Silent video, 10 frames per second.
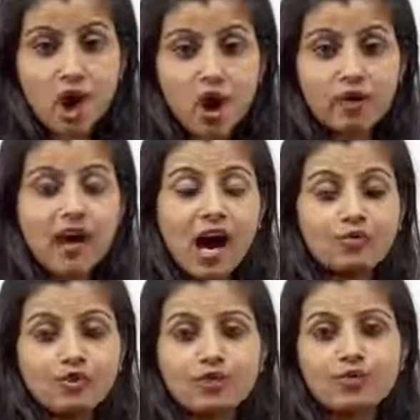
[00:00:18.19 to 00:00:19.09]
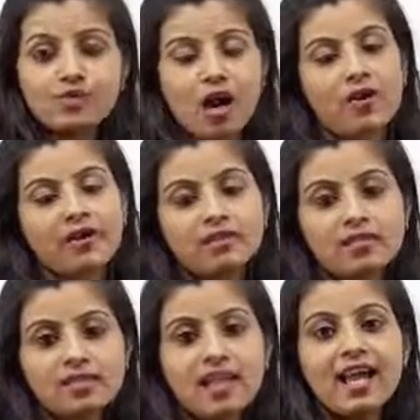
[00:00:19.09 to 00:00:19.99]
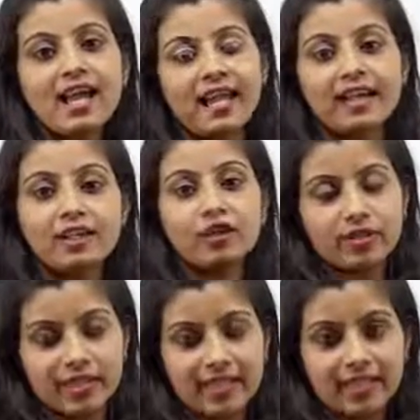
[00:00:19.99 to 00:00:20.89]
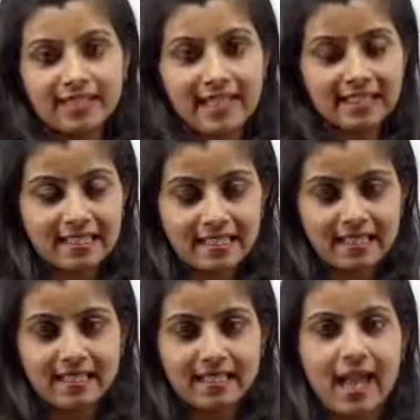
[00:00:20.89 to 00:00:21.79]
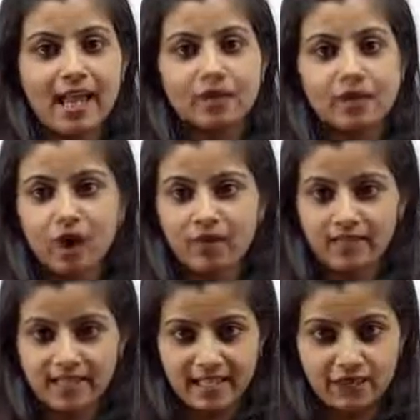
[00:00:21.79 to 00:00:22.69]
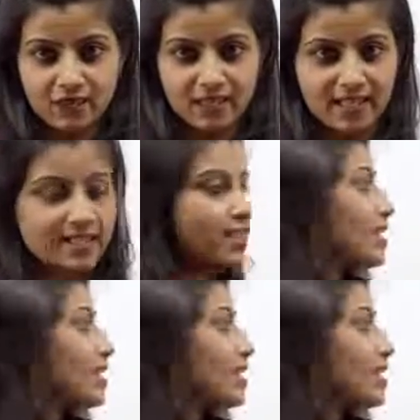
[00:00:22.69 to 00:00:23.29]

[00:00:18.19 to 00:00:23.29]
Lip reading: of how to use articles in your daily sentences and your conversations.